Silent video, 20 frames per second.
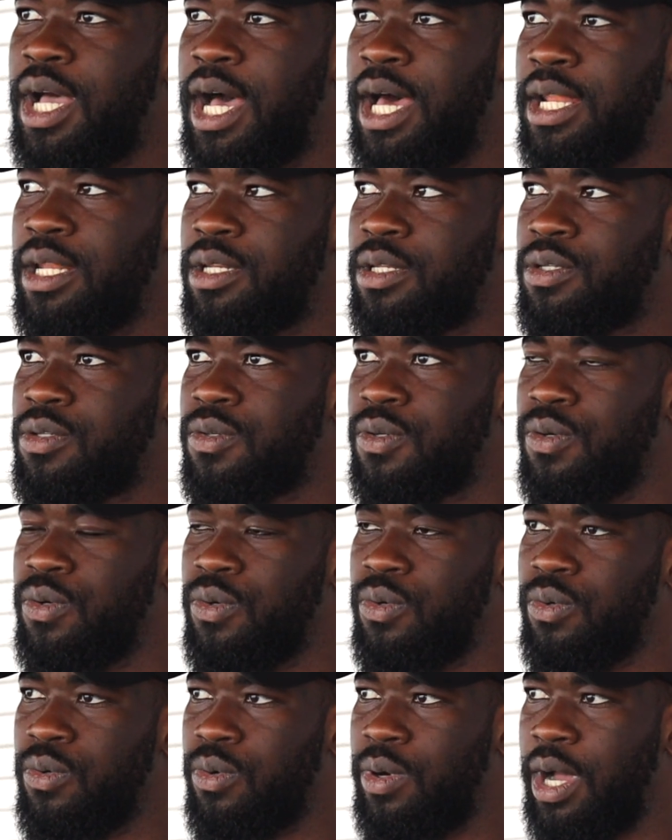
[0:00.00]
and
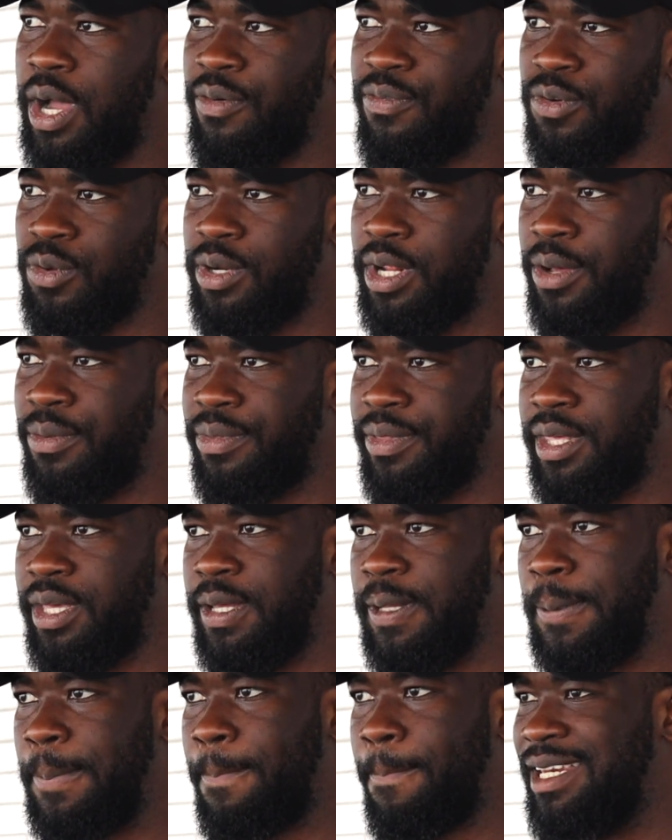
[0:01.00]
so I flew down
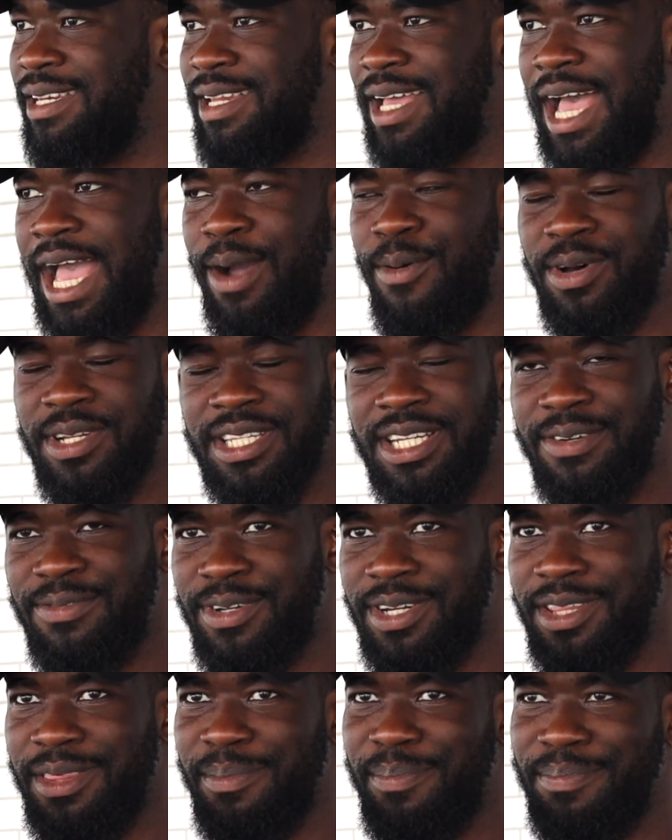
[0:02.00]
there. I wasn't
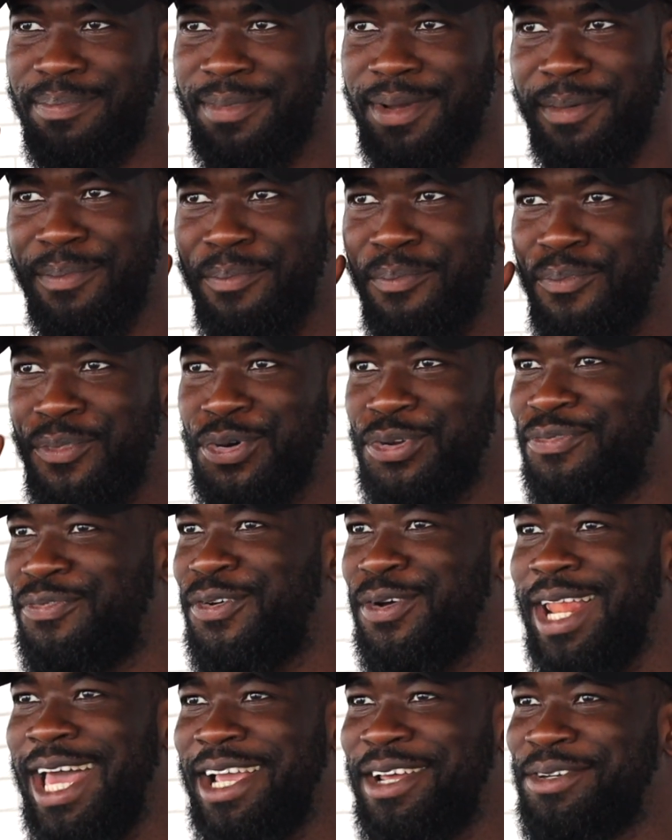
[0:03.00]
even in the mood
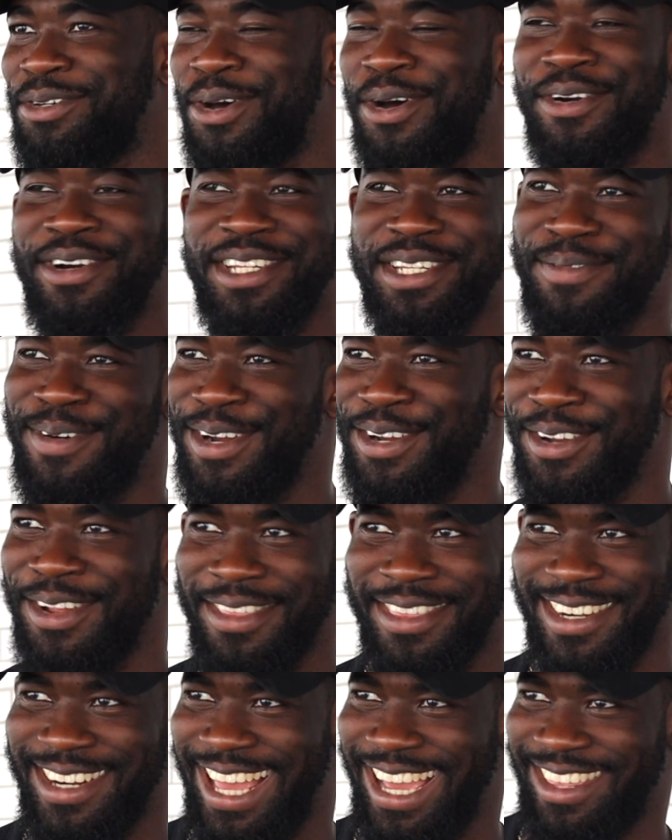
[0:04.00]
for like tourism or
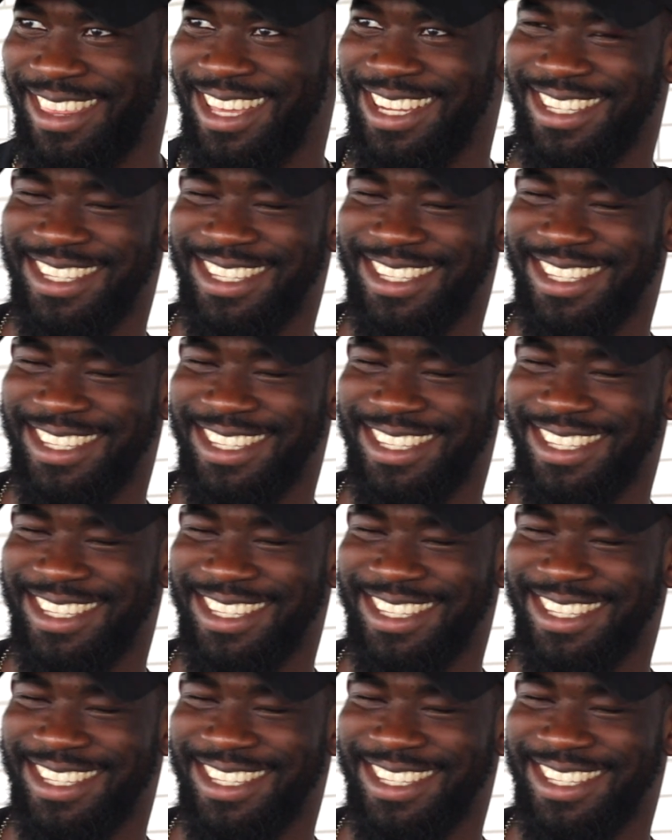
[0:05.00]
nothing like that.